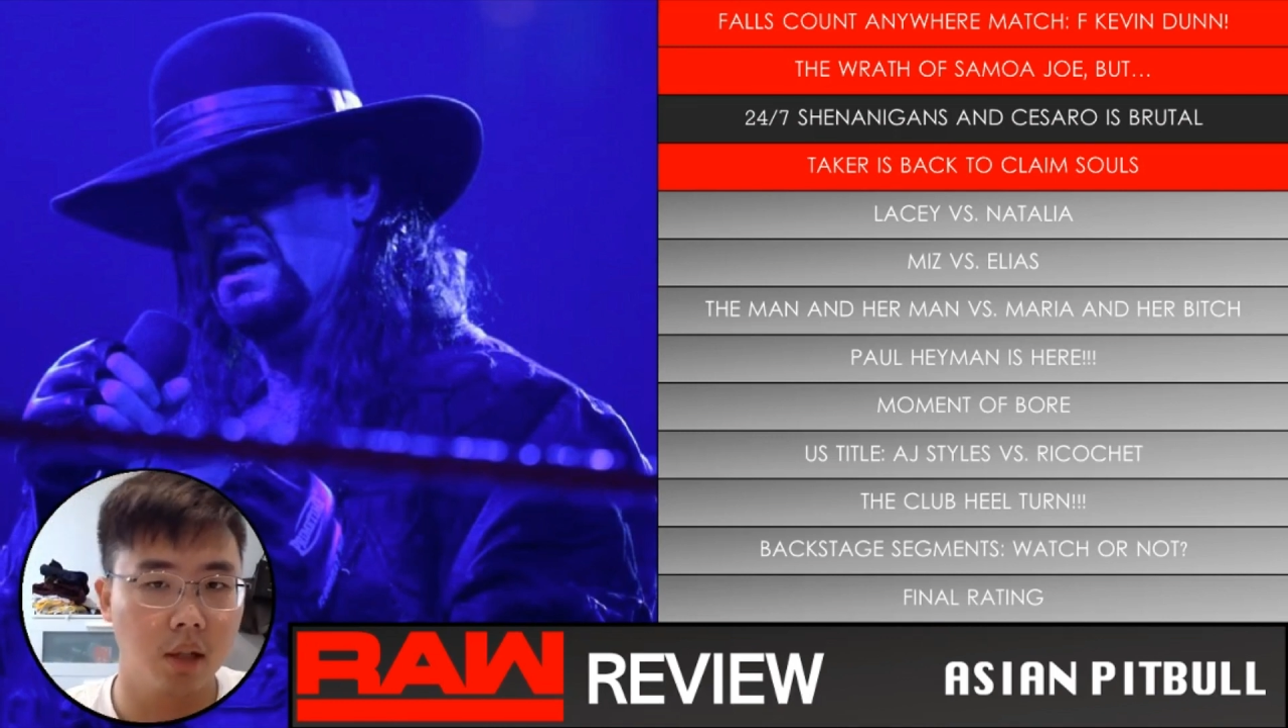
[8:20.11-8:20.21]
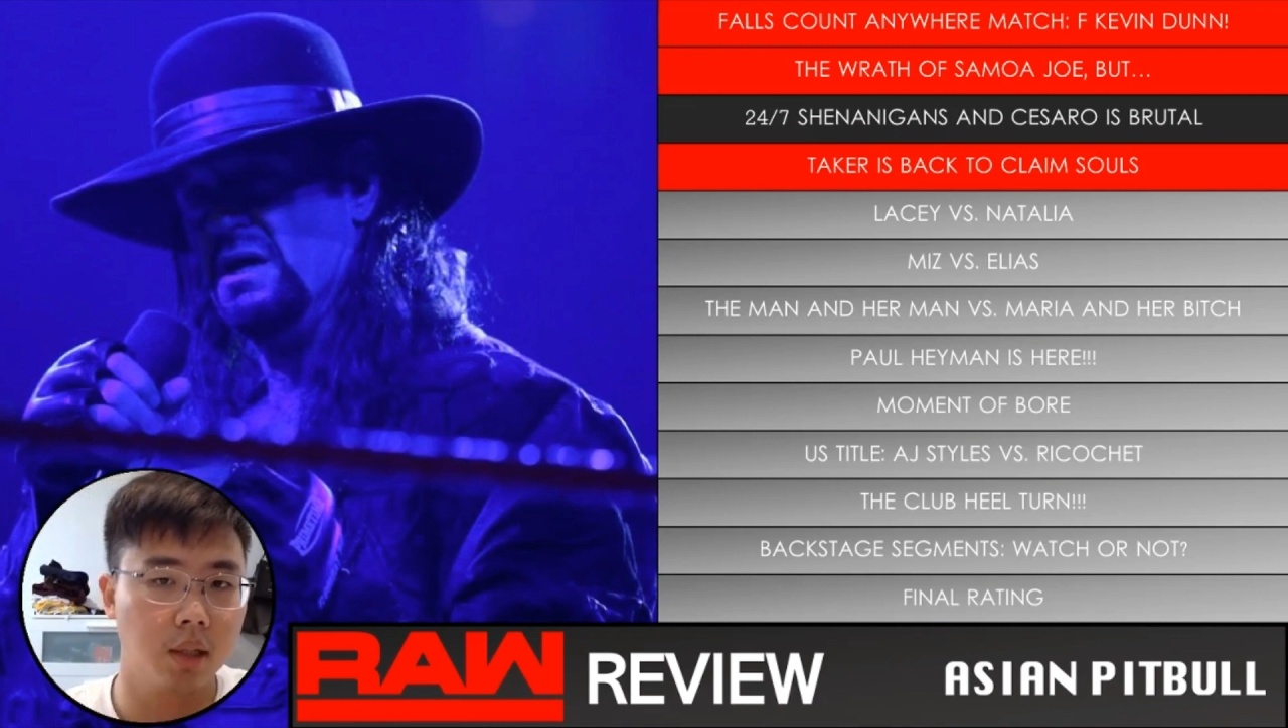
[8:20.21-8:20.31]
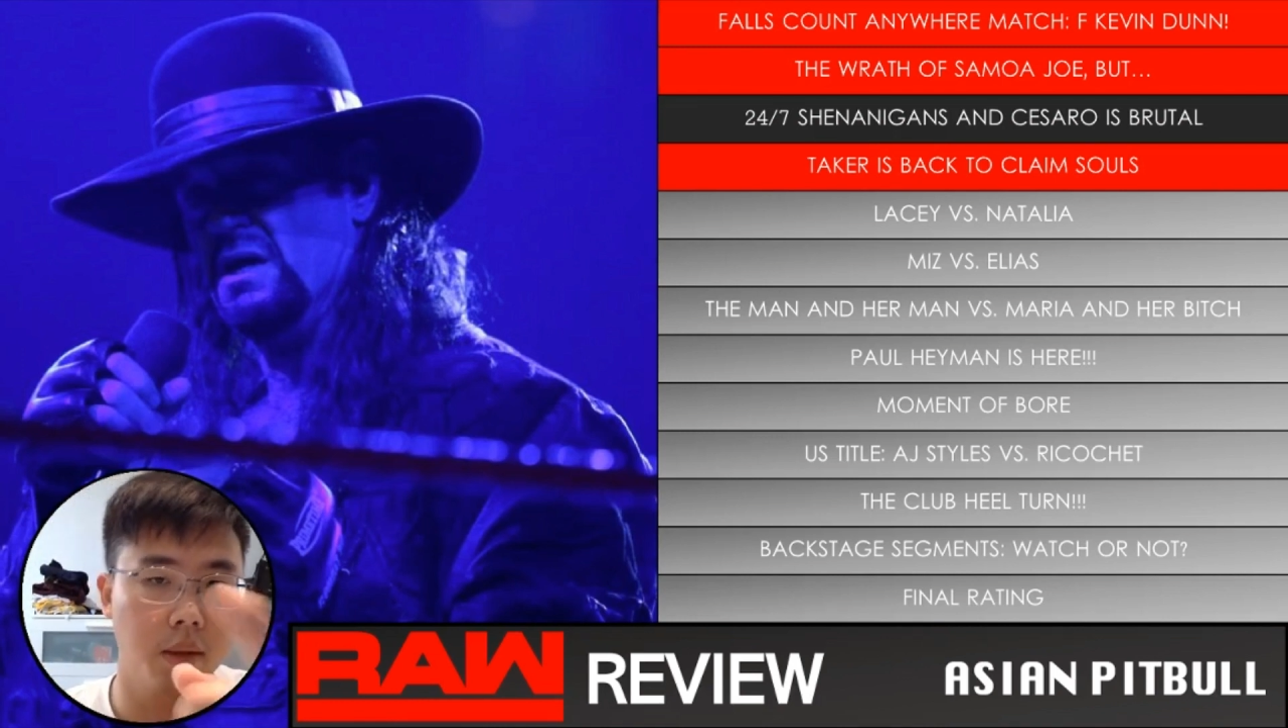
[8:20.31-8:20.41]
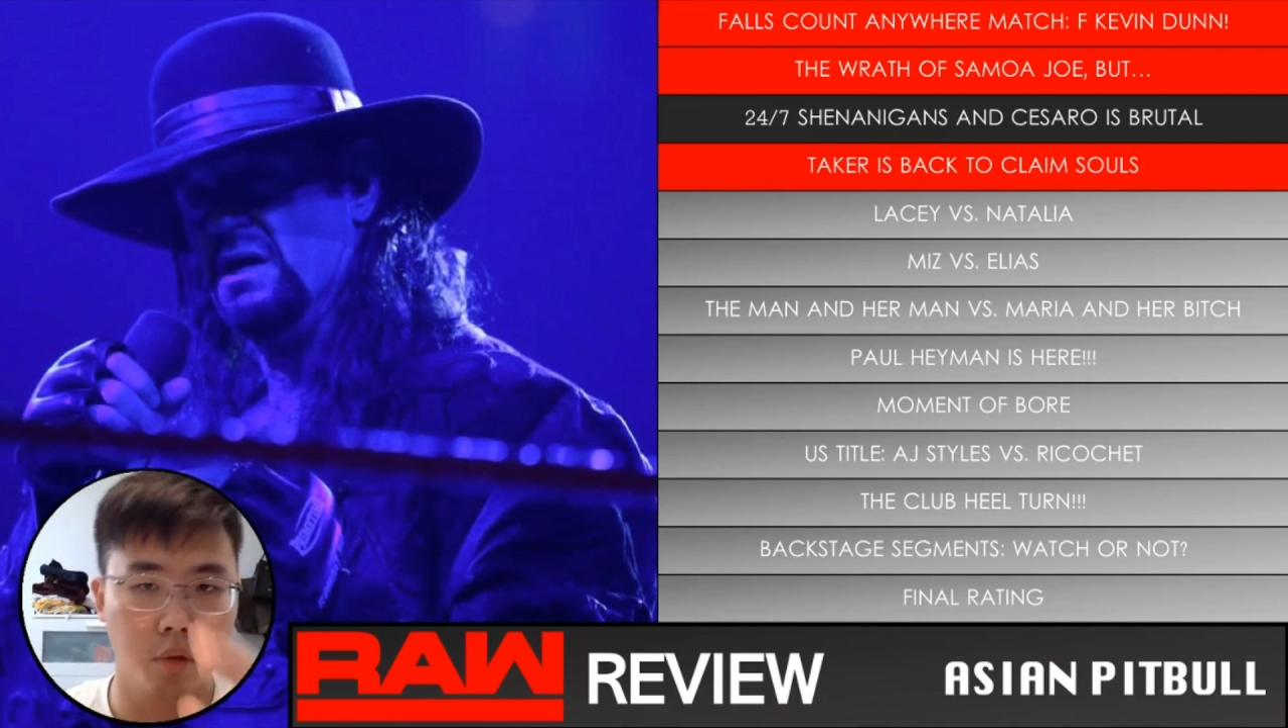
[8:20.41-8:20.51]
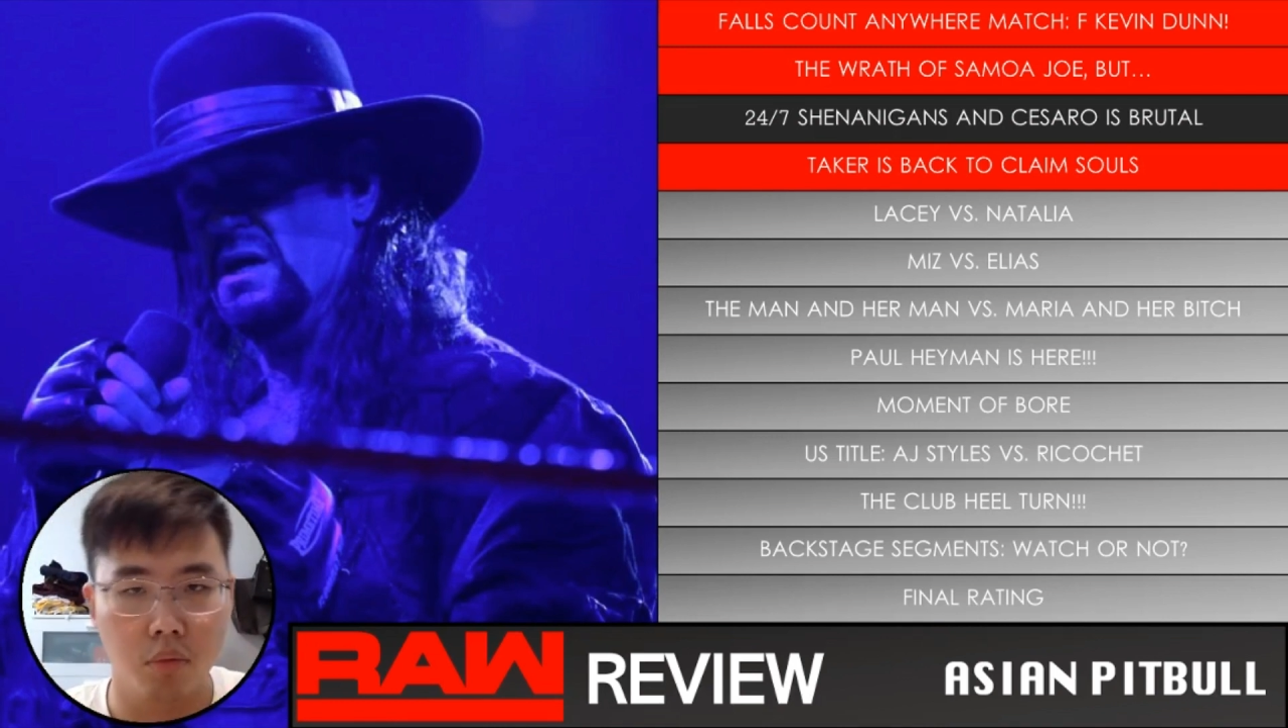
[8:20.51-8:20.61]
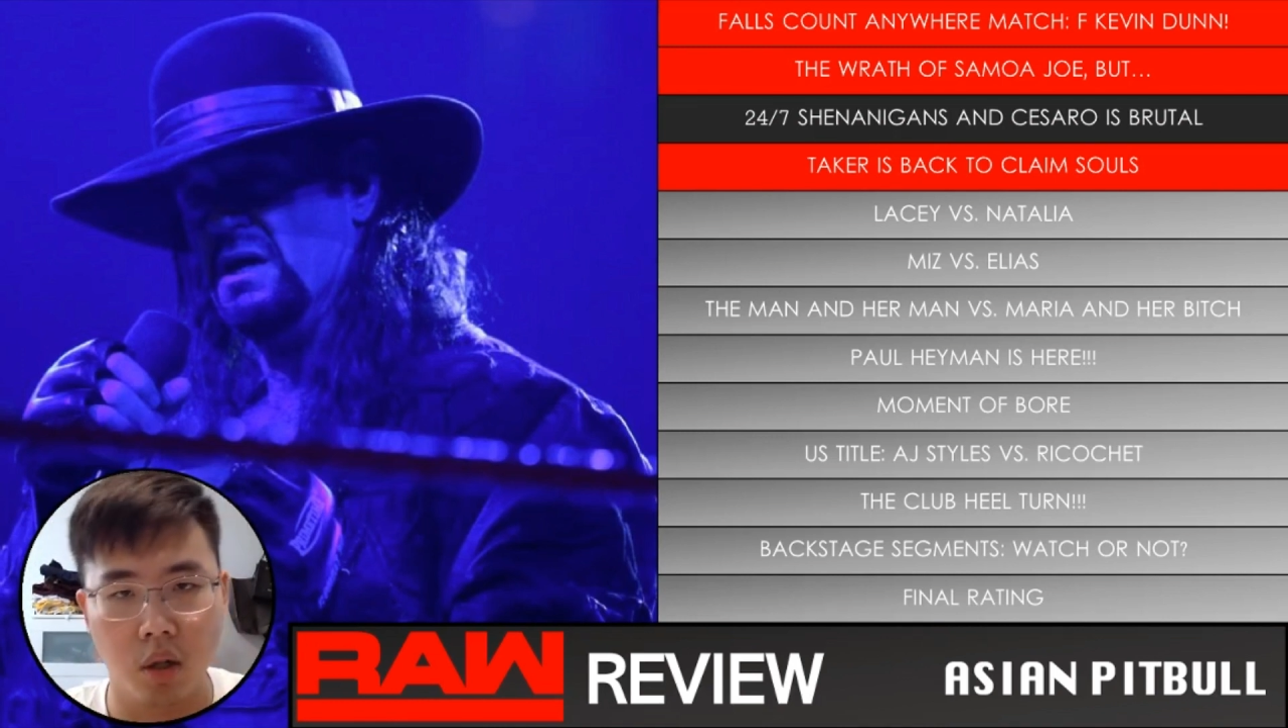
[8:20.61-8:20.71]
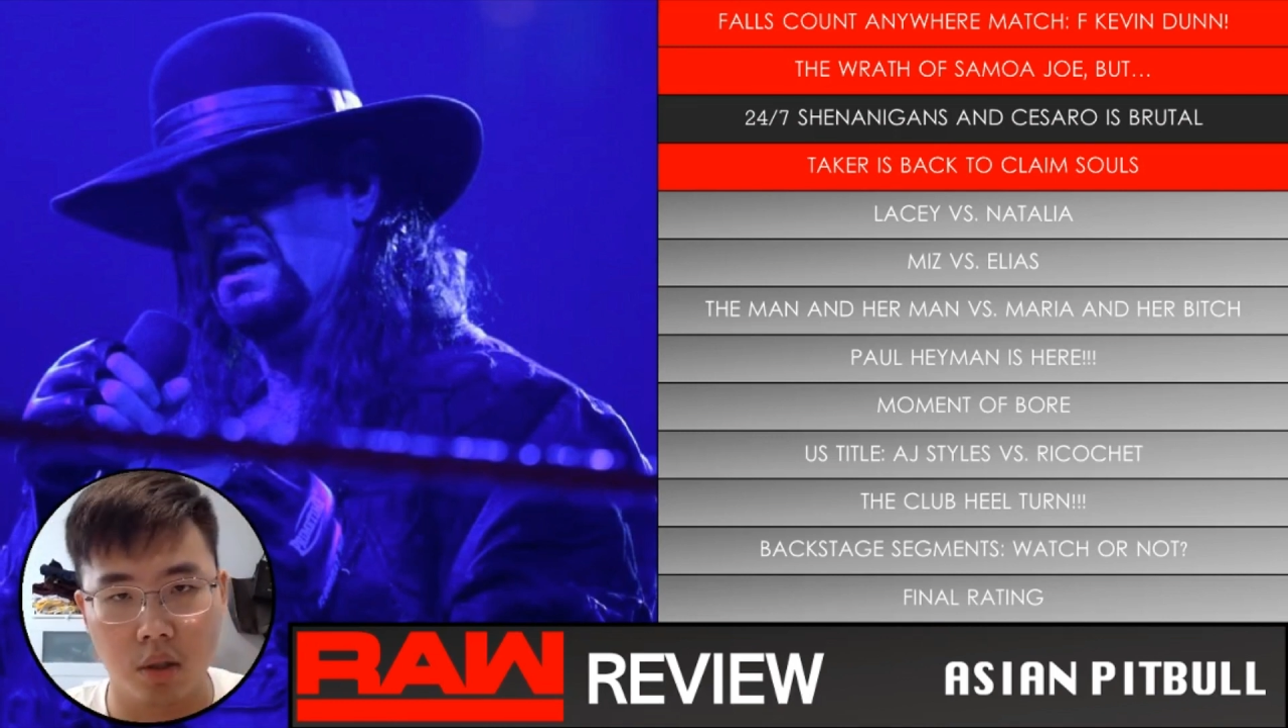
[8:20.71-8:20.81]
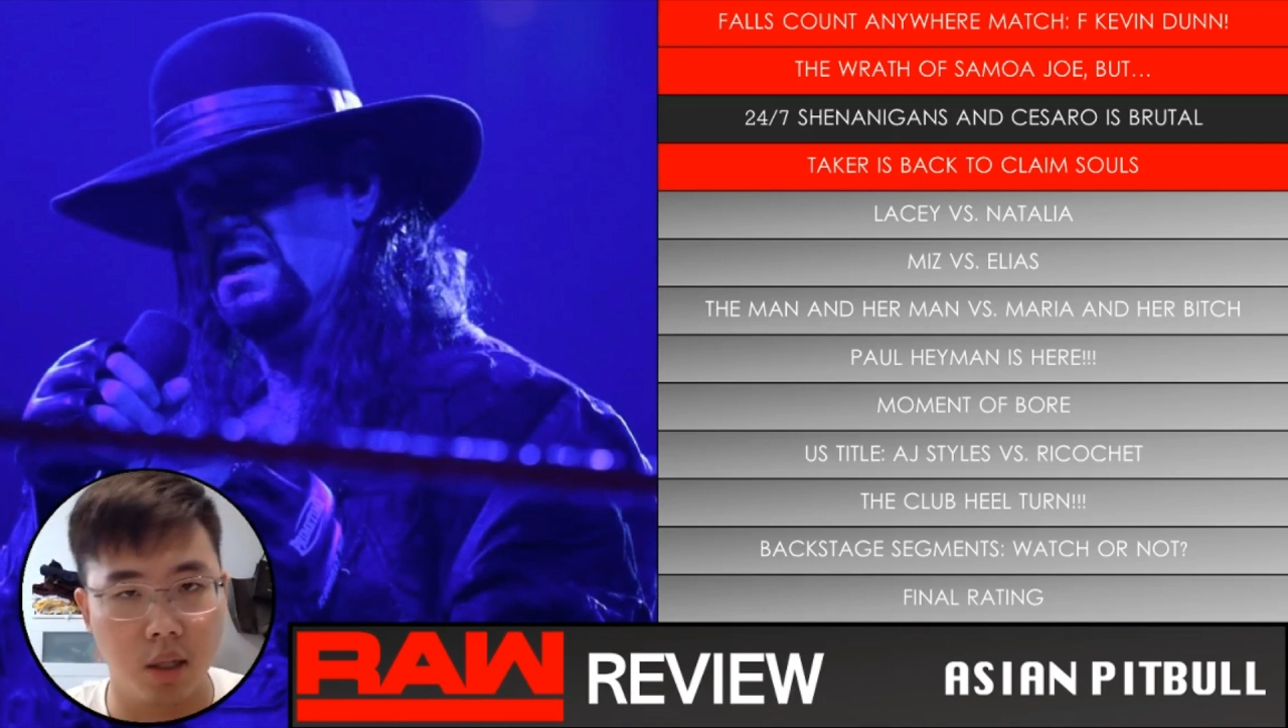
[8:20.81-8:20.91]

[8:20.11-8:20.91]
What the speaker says: your time to watch.